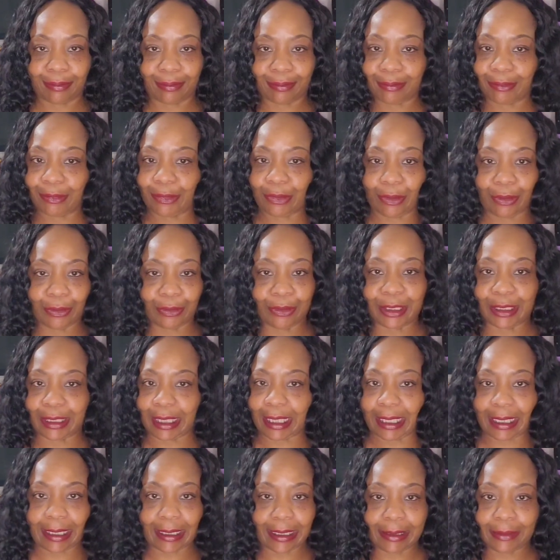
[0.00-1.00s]

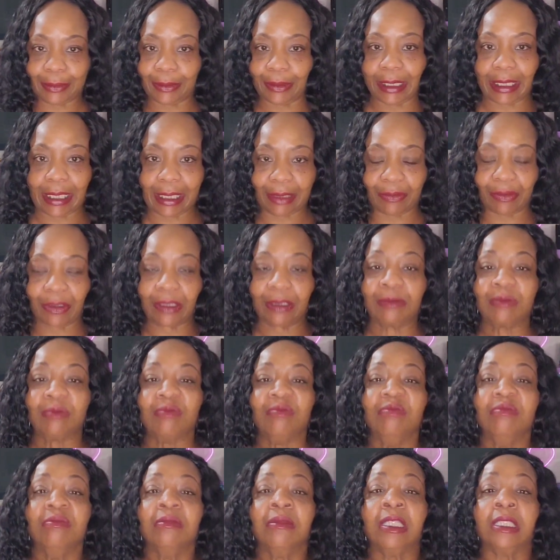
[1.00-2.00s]
crochet, whatever.
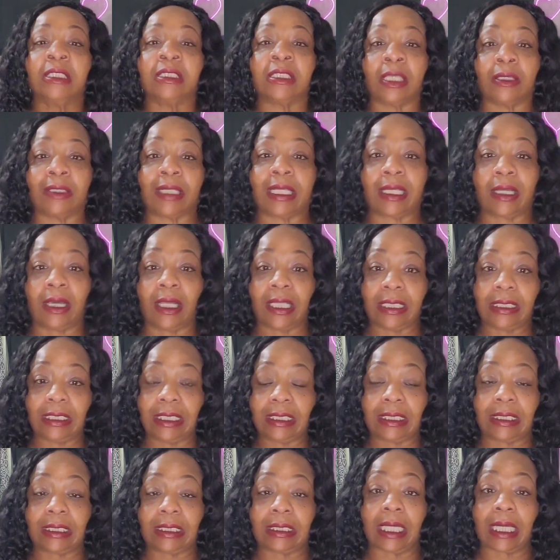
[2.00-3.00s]
So they calling this the